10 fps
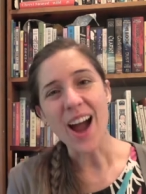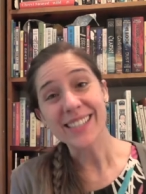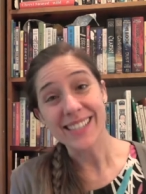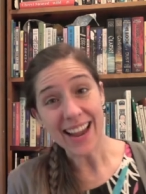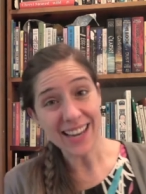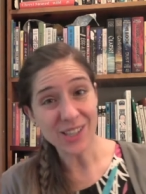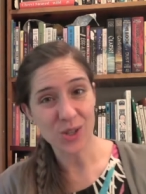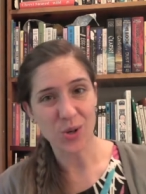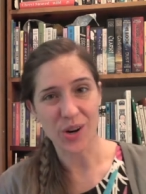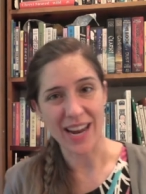Our second
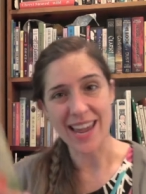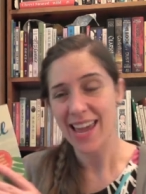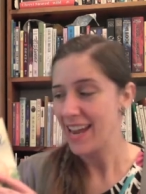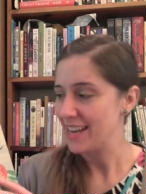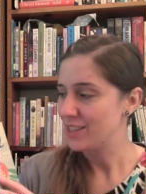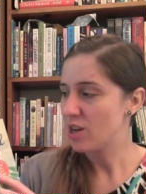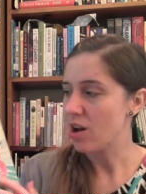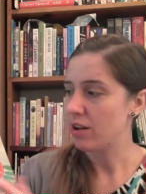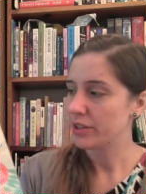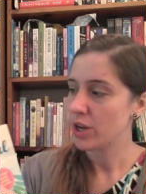story is
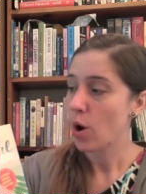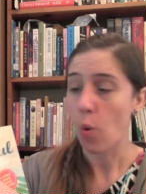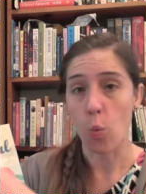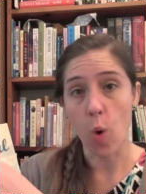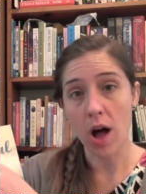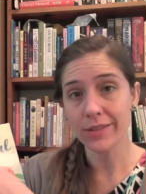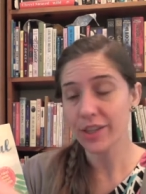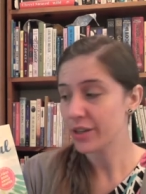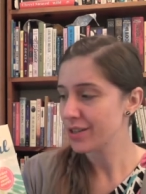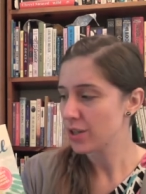called
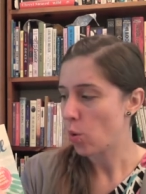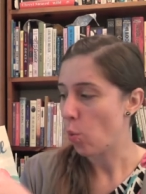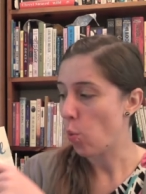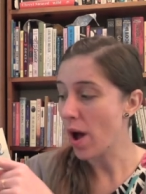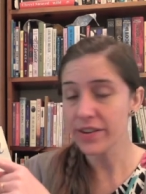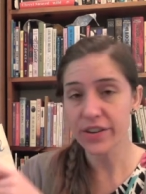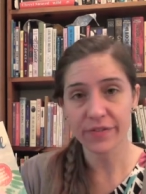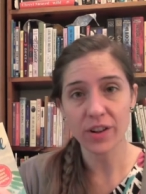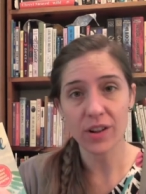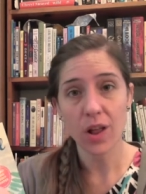Walter's
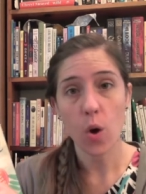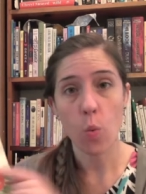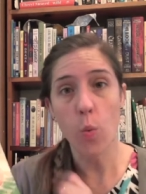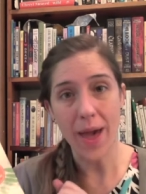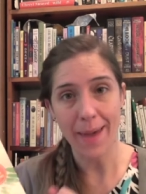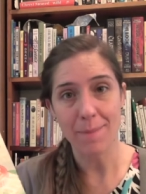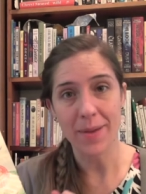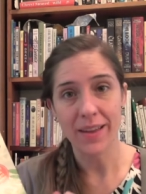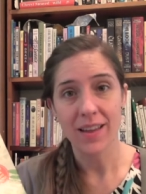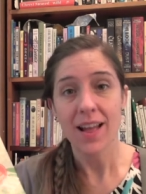Wonderful
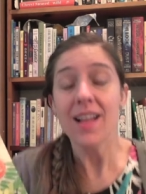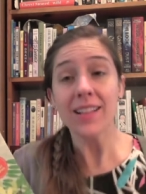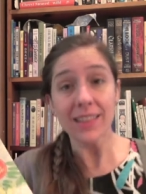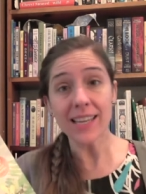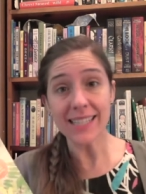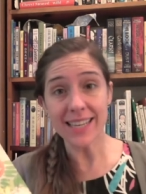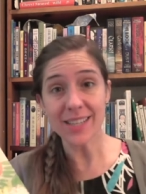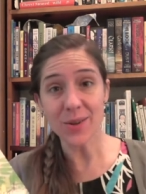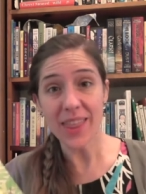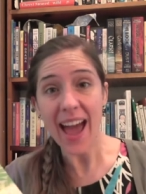Web. Listen
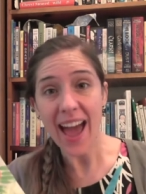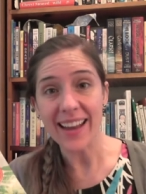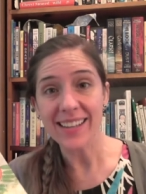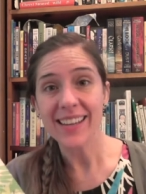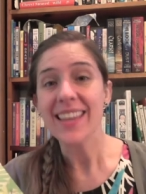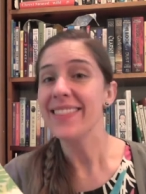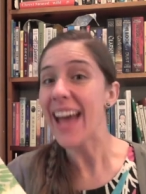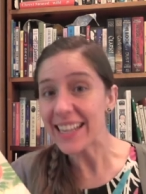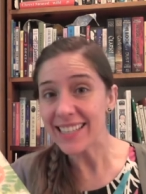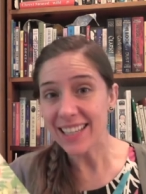to that.
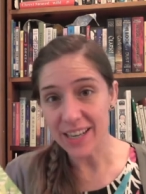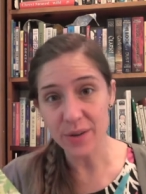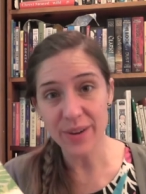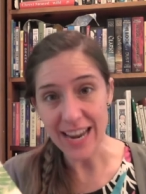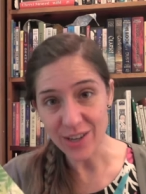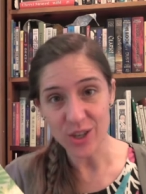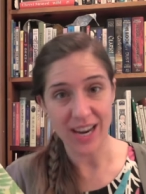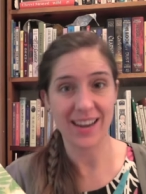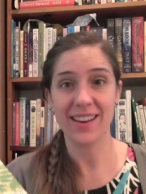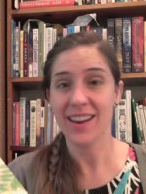That's
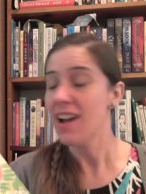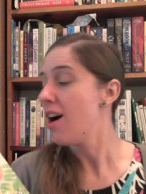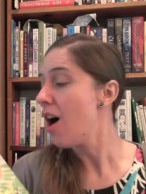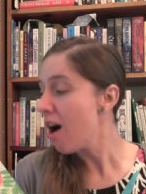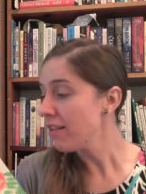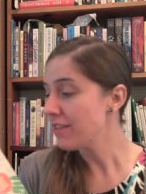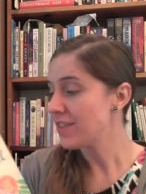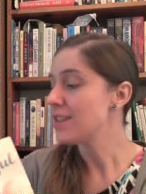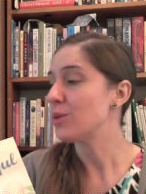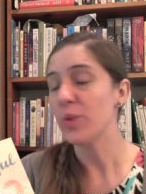alliteration. All of
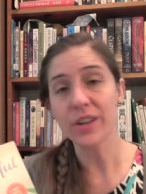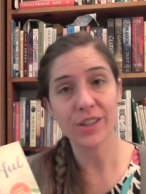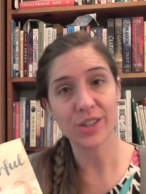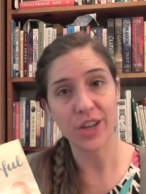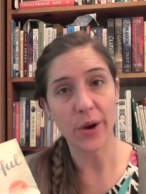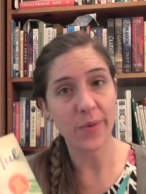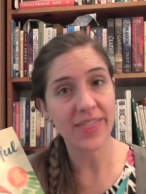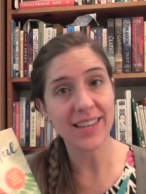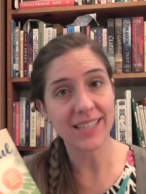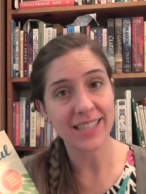these words start
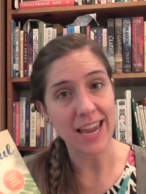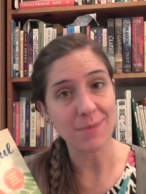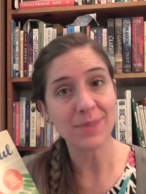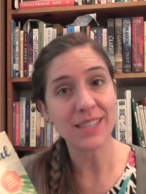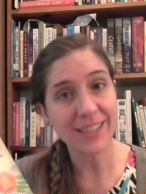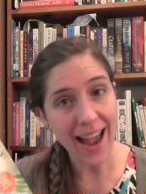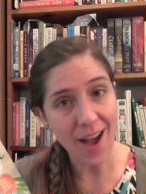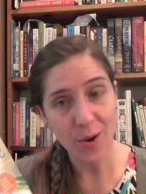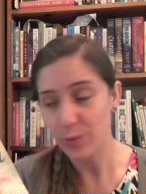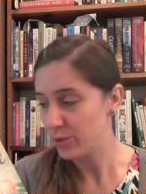with the same
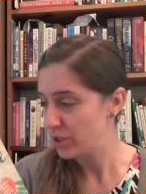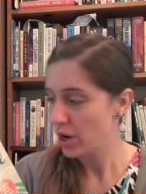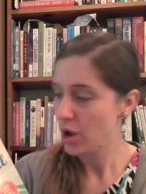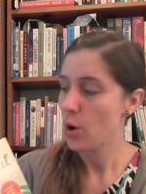sound.